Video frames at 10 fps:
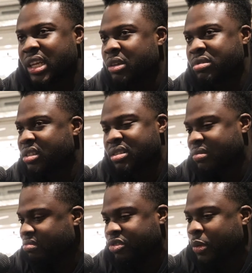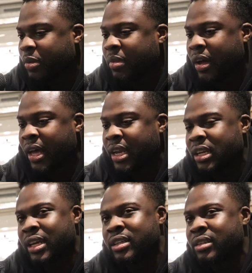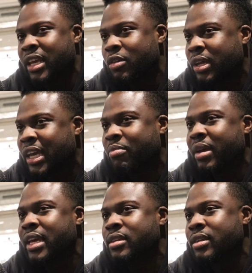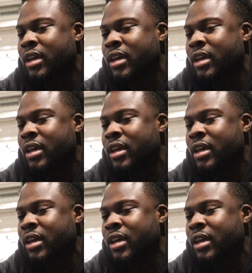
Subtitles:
and he will just drop him out. And at the end of the day, you want to get paid.